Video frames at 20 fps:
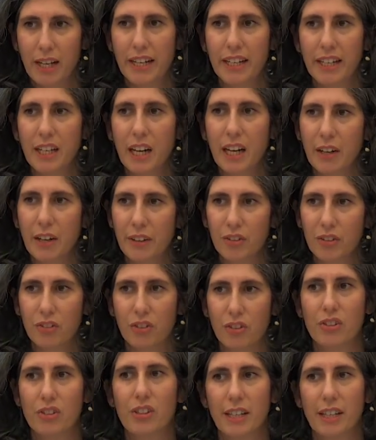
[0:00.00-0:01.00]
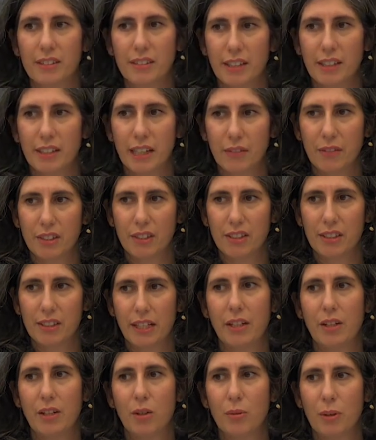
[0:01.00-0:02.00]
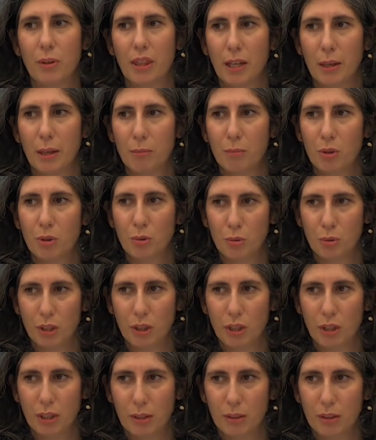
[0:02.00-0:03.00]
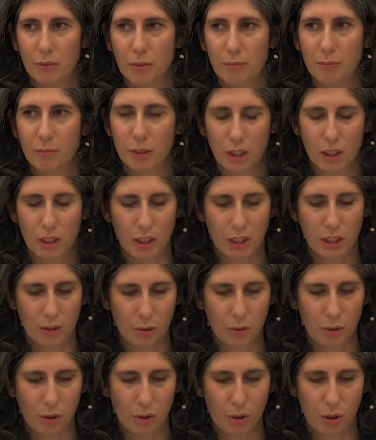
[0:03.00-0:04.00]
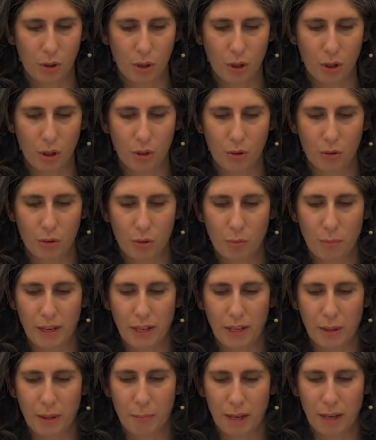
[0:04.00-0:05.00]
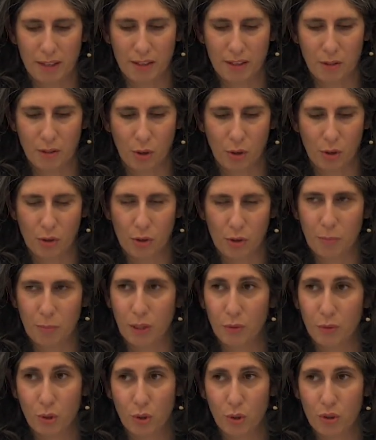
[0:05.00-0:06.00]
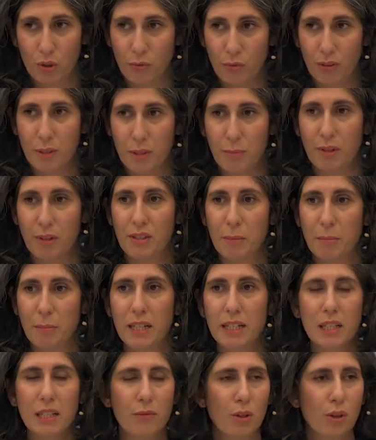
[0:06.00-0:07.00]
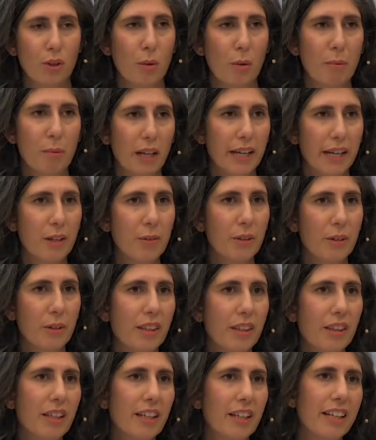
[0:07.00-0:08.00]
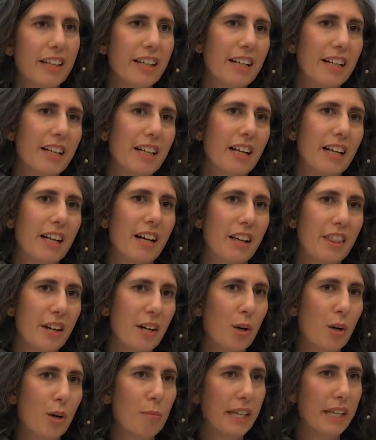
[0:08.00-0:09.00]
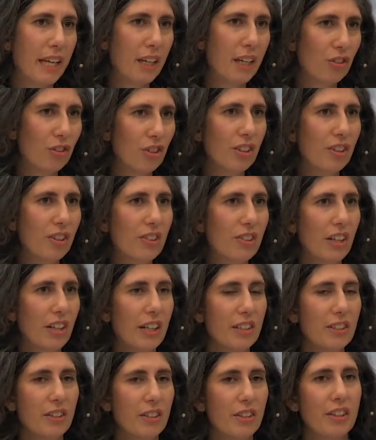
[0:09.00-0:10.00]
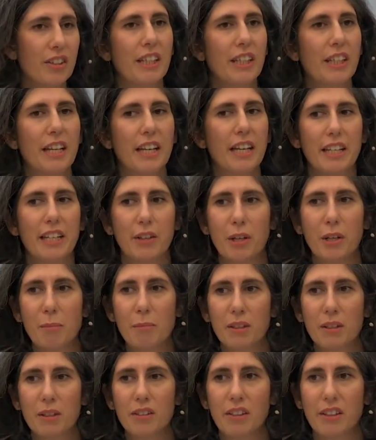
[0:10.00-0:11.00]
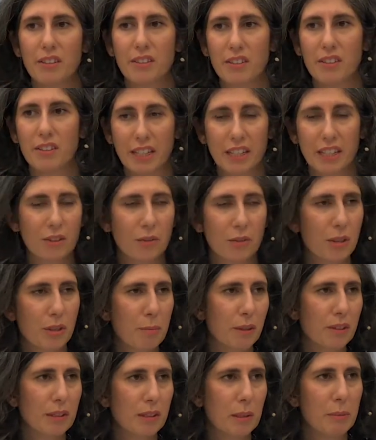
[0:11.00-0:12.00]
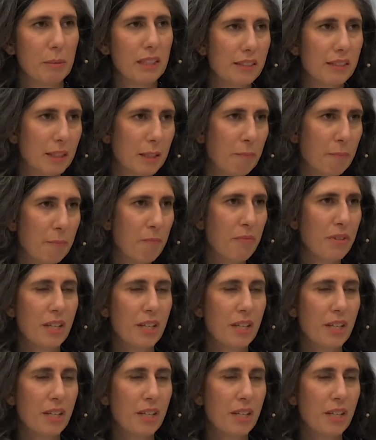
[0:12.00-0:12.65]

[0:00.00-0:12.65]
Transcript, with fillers: encourage the states and have this dialogue with them to um, uh, uh, to make them pass the laws. But of course, the responsibility for complying with uh, their obligations under the EA agreement is a state's responsibility.